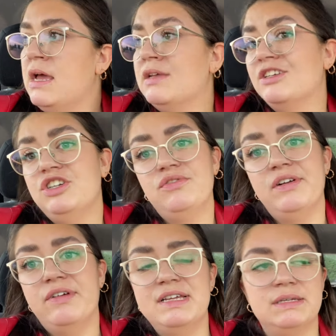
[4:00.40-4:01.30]
It's actually really
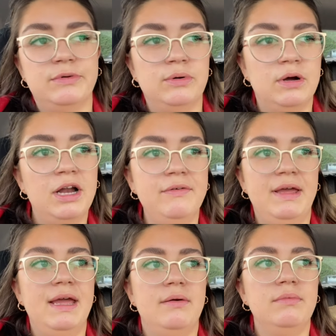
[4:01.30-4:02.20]
reasonable. Kind of,
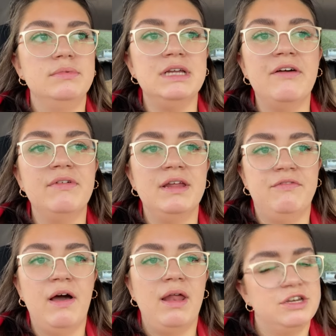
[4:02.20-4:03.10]
it definitely
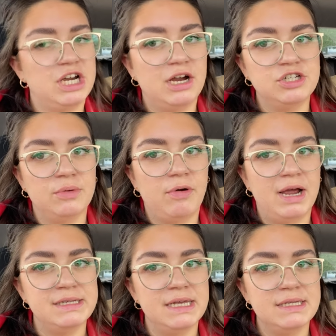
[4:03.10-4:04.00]
felt like charity shop
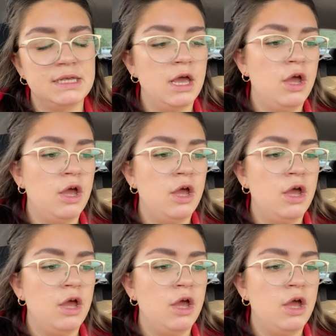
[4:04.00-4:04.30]
prices,